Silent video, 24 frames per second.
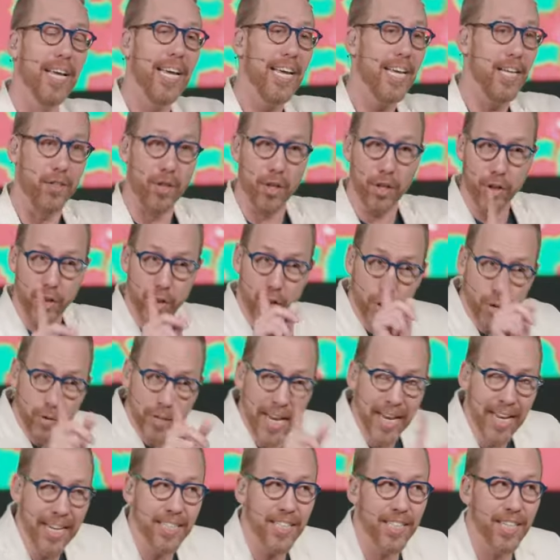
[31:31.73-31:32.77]
Either you
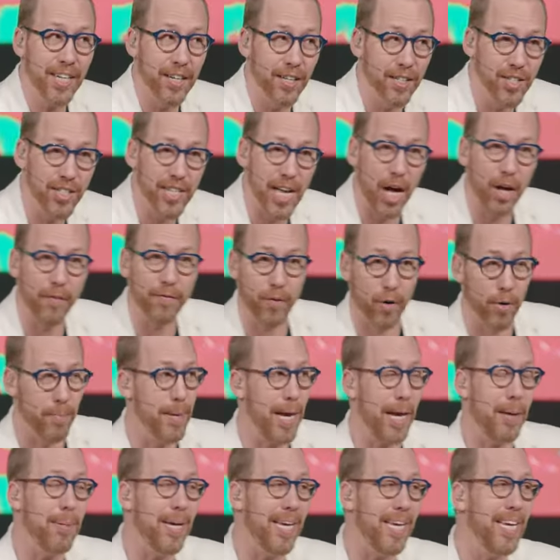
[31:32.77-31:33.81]
did it to yourself, or
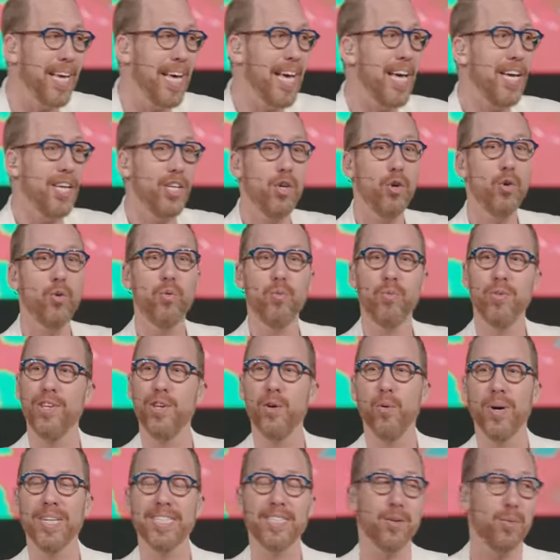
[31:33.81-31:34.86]
maybe you,
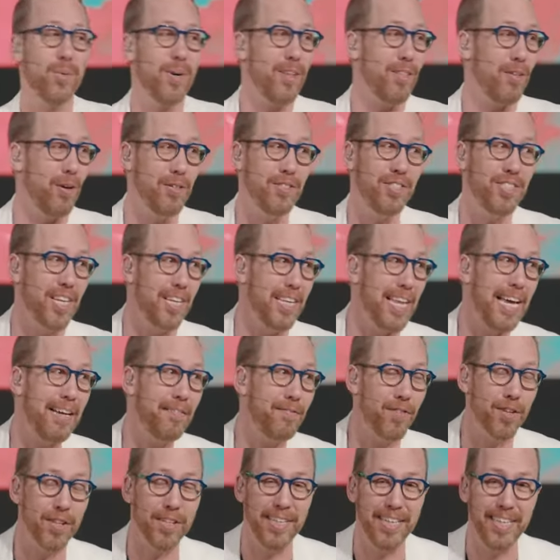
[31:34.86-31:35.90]
you went to one of those
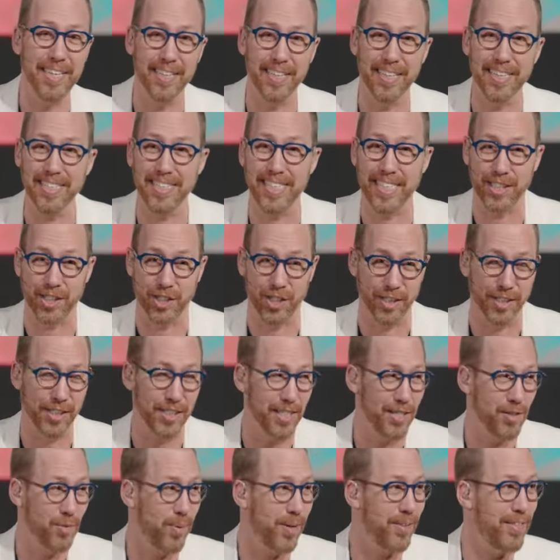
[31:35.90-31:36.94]
delightful legalistic
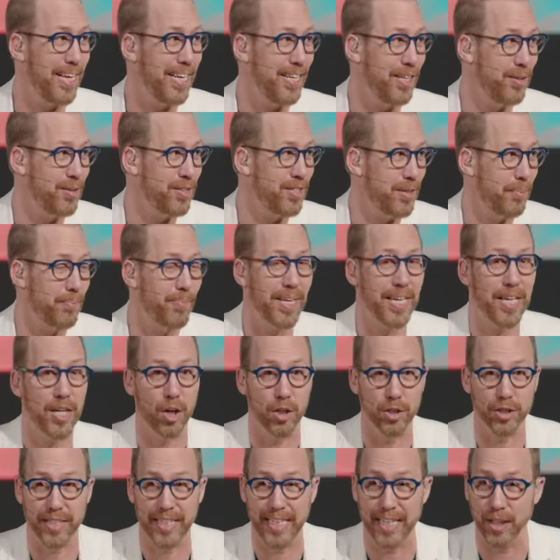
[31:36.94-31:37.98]
churches where they use something
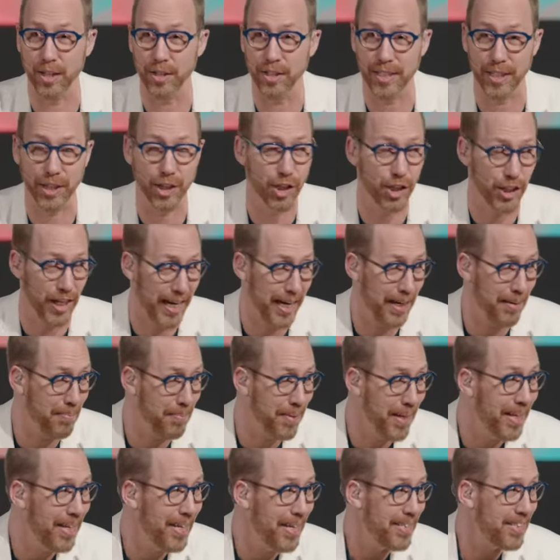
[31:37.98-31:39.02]
called guilt and shame
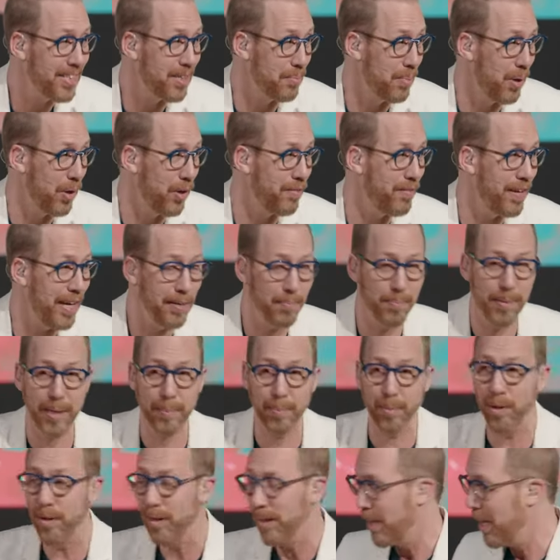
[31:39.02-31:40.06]
to motivate
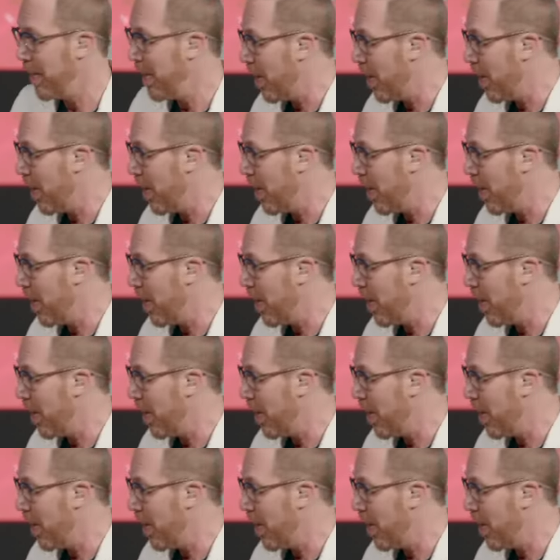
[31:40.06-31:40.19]
people.